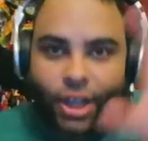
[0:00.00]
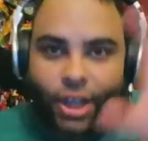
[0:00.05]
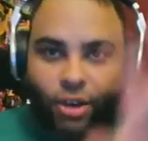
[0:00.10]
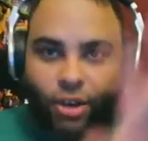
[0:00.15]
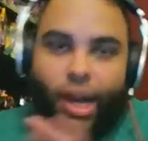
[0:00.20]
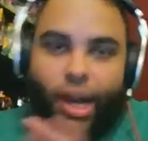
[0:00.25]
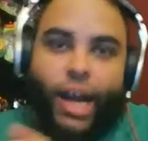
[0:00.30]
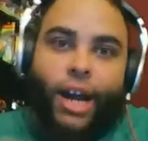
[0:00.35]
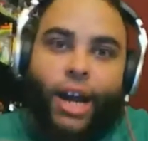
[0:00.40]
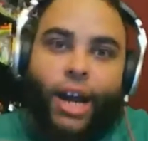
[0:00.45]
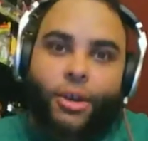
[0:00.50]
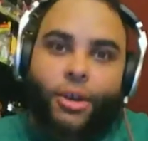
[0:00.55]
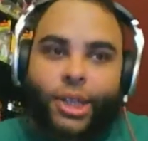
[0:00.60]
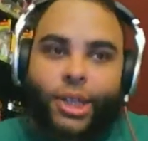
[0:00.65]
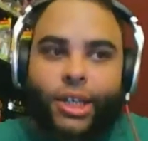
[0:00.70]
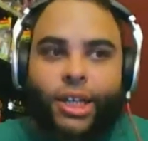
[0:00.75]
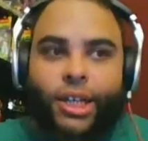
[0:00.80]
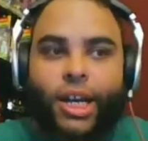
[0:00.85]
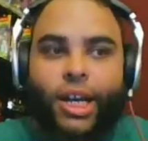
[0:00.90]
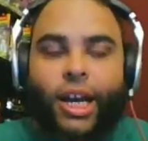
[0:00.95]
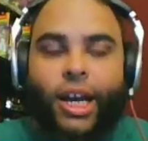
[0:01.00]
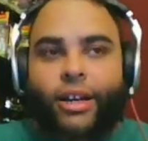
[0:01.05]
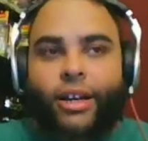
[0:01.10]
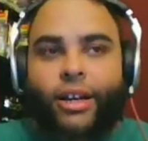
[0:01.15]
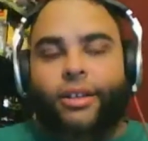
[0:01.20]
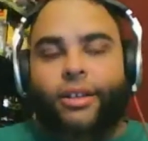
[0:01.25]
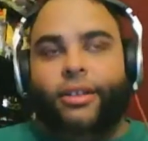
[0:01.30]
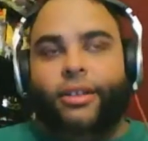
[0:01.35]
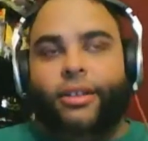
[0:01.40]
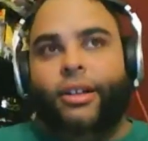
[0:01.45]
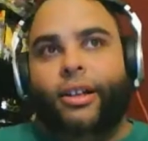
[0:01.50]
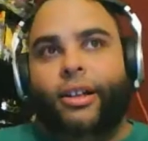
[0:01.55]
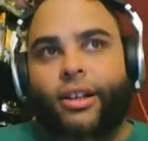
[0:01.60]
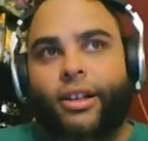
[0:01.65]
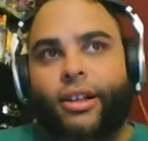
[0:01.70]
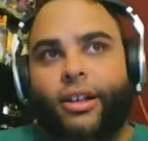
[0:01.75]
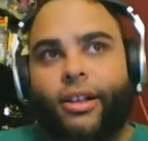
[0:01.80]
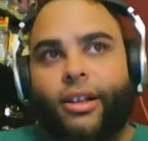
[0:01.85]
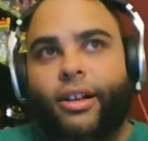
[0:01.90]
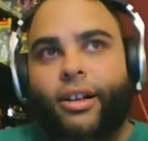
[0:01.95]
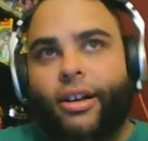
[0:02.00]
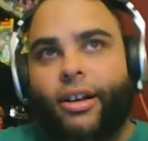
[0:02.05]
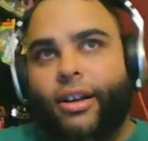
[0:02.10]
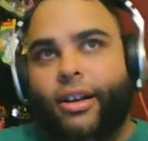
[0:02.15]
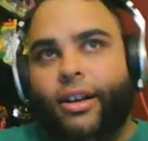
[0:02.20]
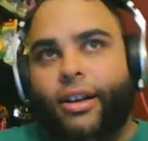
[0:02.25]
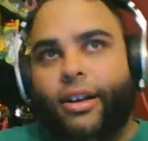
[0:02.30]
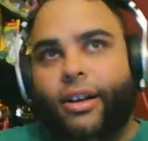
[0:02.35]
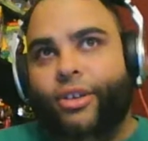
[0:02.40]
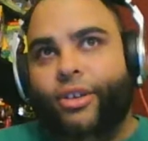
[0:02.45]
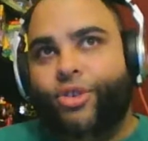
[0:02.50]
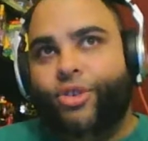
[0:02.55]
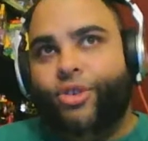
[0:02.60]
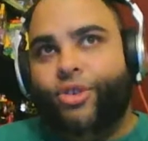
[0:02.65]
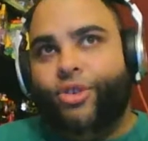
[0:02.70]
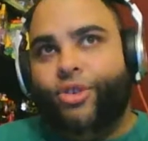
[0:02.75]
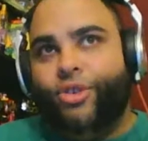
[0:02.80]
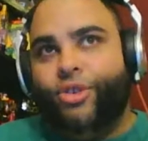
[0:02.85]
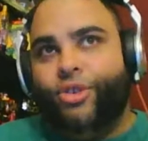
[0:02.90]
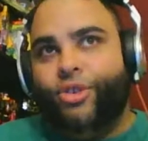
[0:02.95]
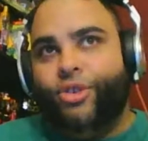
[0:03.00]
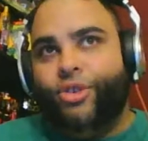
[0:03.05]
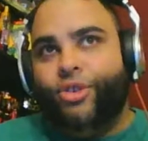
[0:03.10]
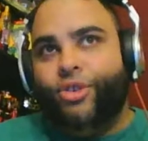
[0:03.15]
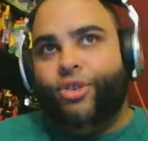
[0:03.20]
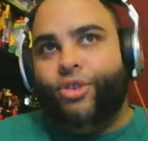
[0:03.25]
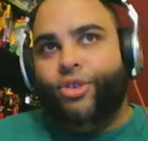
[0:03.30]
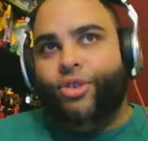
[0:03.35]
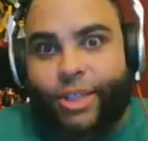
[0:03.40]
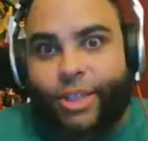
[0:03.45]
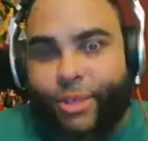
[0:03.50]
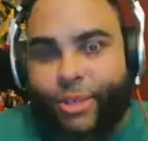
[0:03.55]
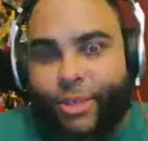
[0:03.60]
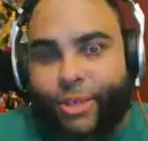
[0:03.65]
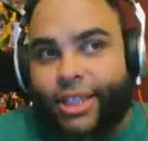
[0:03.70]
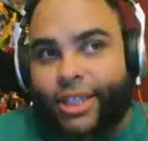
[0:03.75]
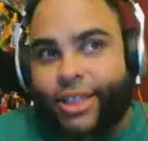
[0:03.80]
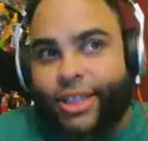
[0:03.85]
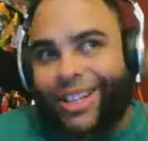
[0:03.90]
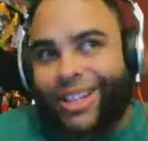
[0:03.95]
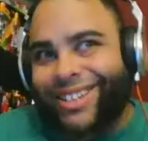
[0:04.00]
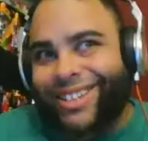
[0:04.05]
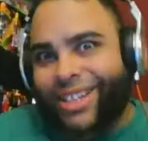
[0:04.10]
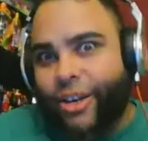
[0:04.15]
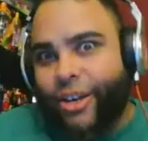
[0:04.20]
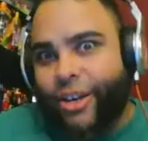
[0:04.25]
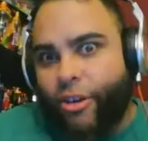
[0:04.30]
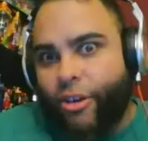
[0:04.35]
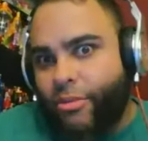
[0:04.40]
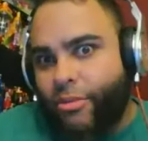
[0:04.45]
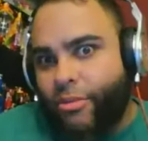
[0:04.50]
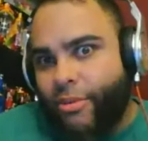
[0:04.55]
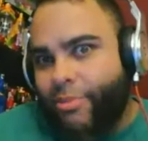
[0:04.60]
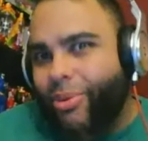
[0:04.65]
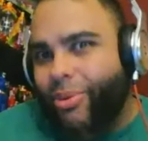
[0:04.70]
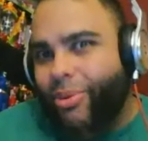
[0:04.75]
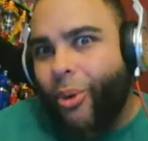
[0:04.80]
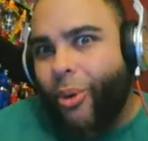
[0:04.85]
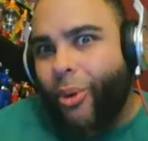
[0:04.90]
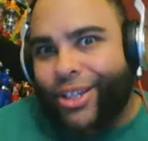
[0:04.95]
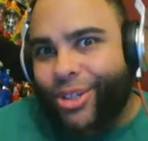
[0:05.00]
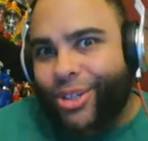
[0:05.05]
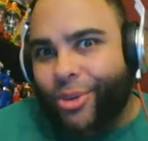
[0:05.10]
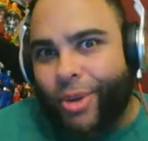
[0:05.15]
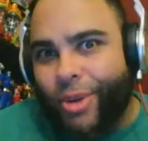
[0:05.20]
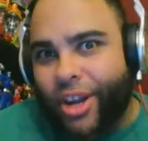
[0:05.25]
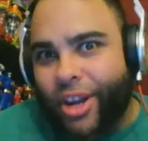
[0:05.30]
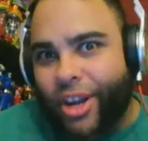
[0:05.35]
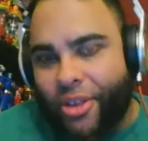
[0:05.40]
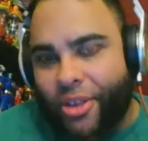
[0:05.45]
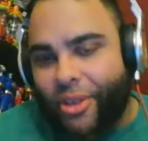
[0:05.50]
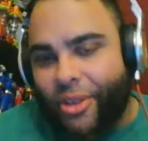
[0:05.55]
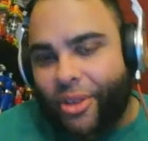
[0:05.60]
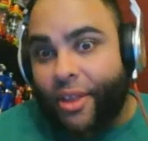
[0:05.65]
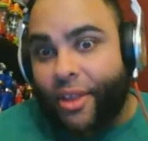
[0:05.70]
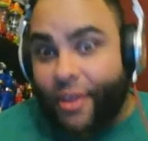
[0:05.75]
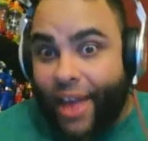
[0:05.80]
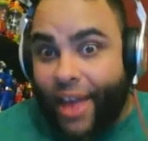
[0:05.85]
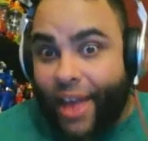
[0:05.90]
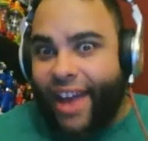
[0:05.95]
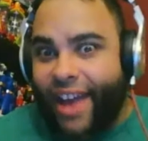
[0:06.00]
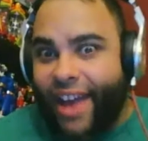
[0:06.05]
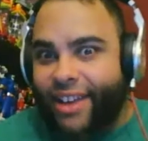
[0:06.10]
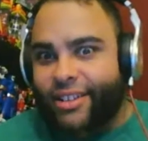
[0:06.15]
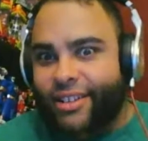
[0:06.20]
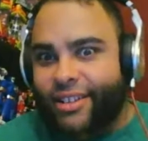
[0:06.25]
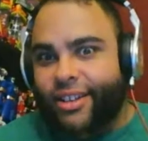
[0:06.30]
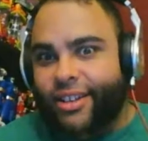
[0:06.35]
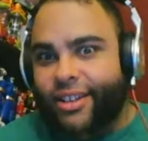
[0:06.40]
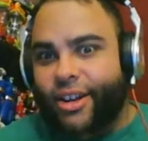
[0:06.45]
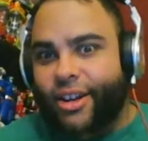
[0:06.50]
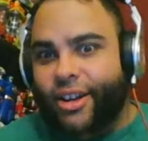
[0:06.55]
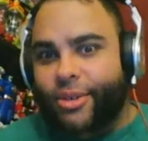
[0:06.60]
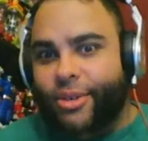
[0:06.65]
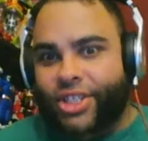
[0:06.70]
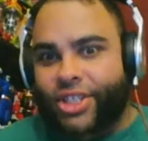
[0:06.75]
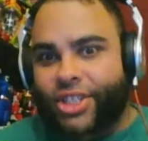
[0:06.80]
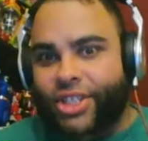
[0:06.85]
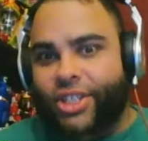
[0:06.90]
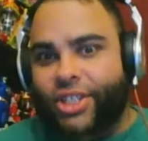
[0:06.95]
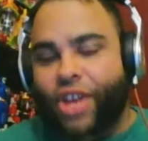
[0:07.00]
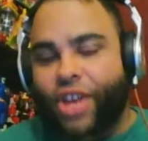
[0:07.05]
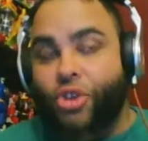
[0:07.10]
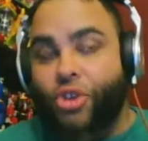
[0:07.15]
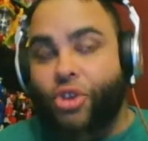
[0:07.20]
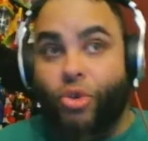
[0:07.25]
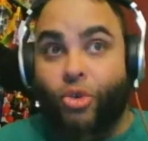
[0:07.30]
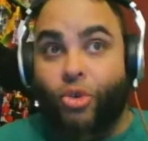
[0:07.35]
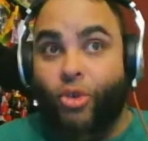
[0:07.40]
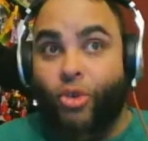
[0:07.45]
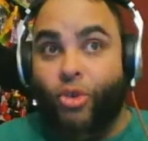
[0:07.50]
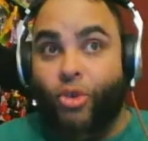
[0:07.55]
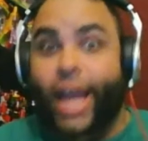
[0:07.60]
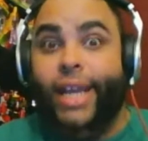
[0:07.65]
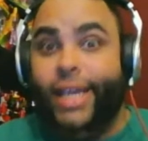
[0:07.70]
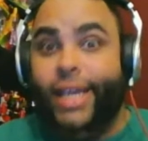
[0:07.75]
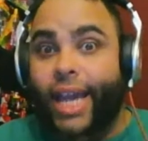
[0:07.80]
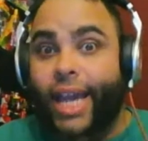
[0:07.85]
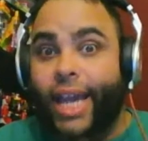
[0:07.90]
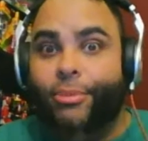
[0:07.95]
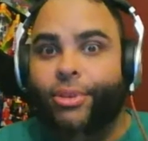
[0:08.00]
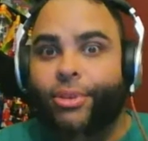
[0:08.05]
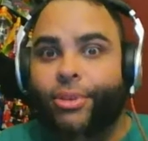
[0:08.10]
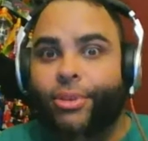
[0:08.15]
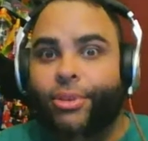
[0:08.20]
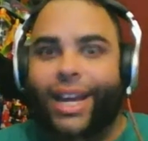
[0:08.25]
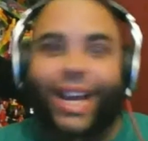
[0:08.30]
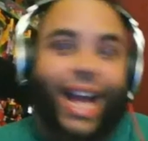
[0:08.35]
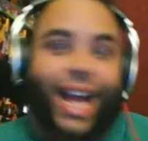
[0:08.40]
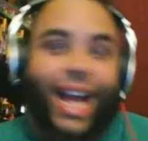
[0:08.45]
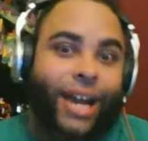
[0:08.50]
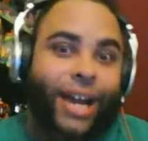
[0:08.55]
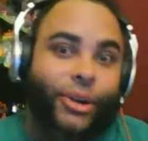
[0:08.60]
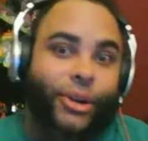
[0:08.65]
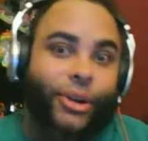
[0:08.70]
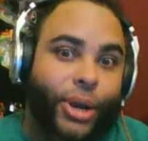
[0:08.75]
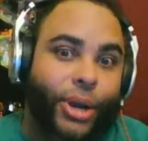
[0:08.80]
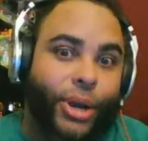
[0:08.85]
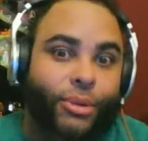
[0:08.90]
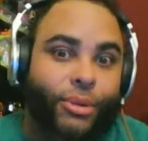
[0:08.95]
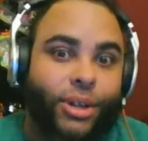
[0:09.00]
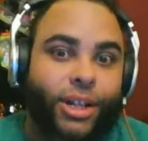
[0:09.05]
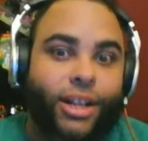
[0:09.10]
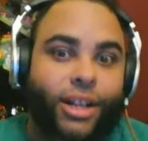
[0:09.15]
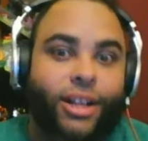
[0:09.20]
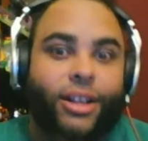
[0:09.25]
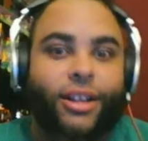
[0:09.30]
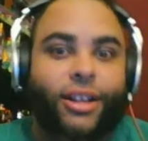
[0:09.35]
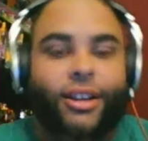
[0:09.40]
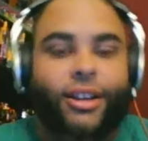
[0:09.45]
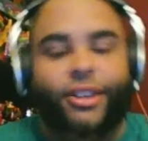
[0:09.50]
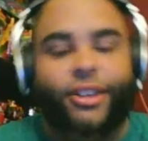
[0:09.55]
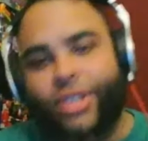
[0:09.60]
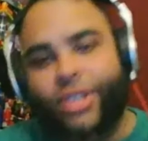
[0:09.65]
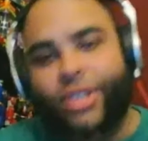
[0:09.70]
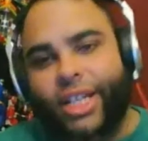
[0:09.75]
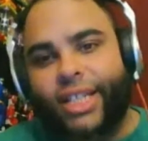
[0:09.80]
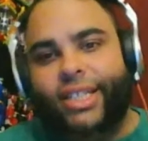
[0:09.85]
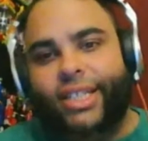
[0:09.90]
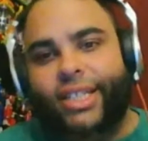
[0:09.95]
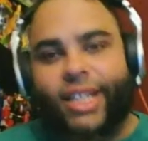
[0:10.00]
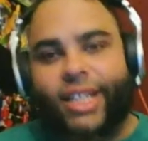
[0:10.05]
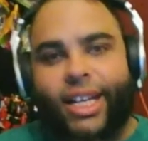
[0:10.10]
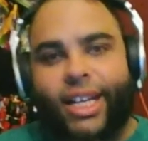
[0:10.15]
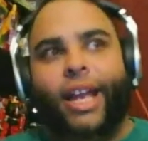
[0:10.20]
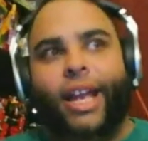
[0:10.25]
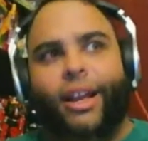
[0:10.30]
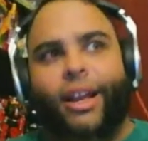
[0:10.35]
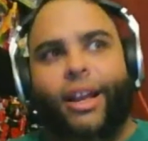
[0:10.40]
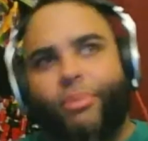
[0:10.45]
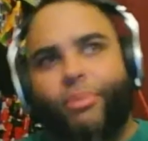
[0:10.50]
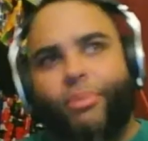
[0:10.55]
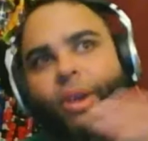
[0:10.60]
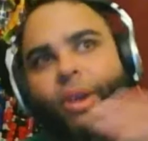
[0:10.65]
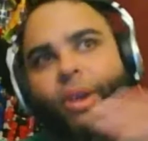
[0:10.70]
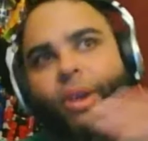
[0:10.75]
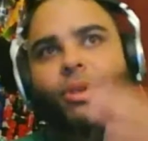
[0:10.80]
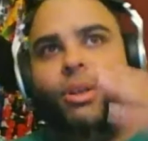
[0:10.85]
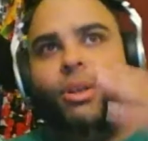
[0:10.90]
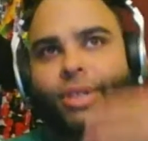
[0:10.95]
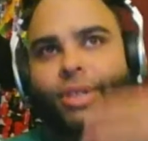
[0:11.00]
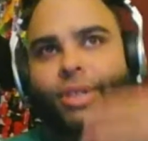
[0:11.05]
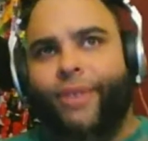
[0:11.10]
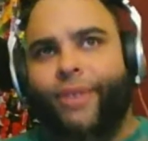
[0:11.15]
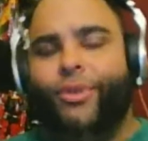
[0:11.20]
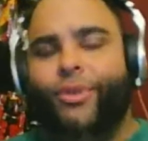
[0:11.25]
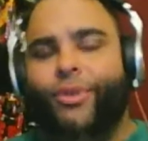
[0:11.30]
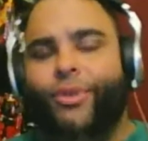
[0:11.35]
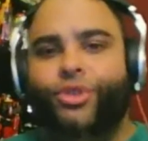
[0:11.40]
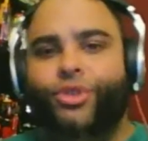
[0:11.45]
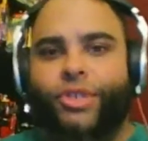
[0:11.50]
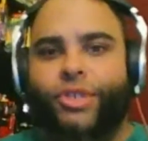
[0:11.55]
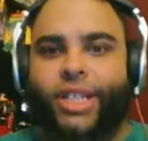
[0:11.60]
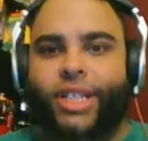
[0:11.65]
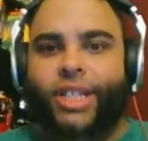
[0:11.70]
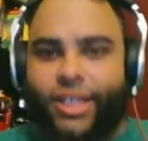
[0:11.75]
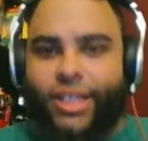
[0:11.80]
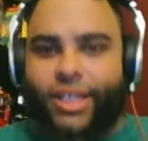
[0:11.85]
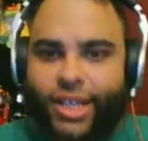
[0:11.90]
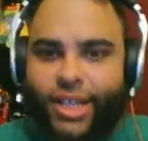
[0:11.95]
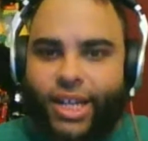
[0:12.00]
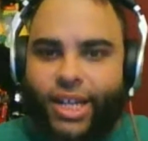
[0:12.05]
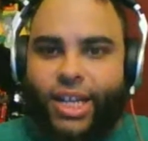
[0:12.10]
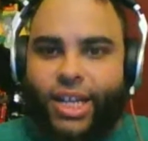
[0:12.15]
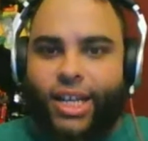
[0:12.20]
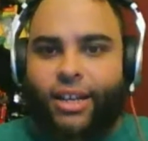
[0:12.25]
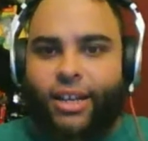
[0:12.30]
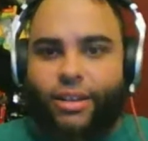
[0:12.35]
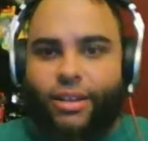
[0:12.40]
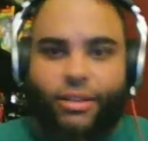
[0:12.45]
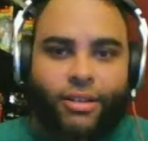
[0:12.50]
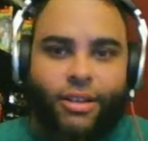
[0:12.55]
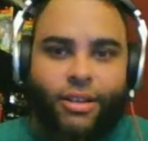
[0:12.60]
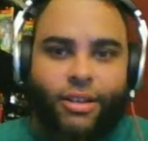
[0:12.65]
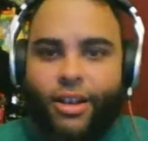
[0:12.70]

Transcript: around and kind of create stories. But is there a point to it other than that? Can you create gameplay? I don't know. Because you did see like a point when there was like a futuristic city, and